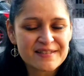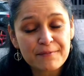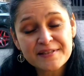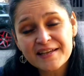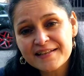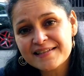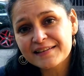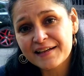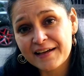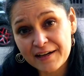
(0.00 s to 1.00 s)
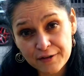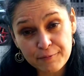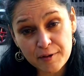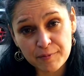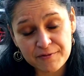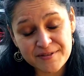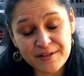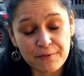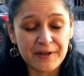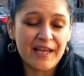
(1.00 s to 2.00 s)
So we said it's an earthquake-prone
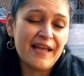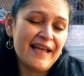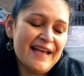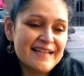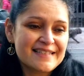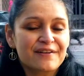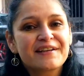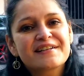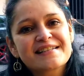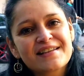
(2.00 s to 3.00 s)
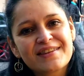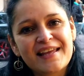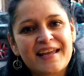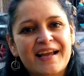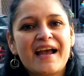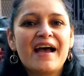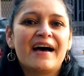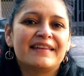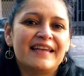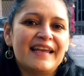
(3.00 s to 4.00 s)
zone. So here's the thing.
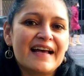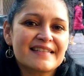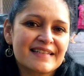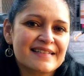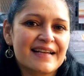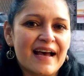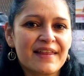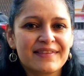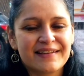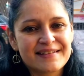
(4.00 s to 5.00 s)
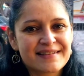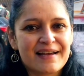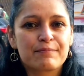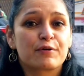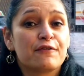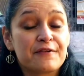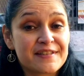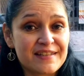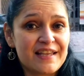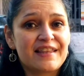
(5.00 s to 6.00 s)
The Aztecs had this
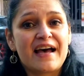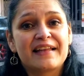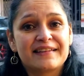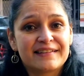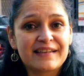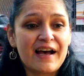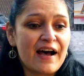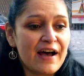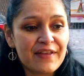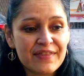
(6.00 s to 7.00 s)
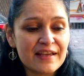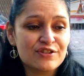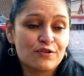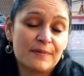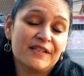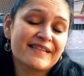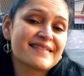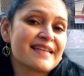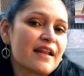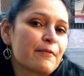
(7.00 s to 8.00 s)
prophecy that they should build a
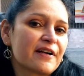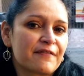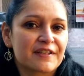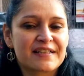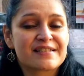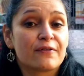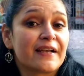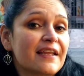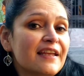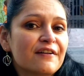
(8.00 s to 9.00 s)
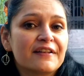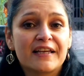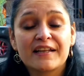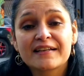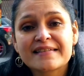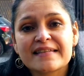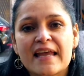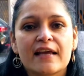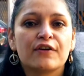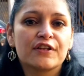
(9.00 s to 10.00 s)
city wherever they saw an eagle eating a
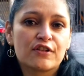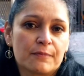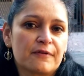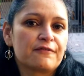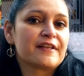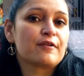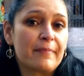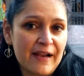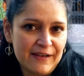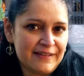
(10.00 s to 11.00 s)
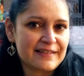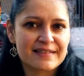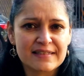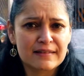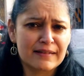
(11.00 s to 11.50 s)
snake on the top of a nopal. That's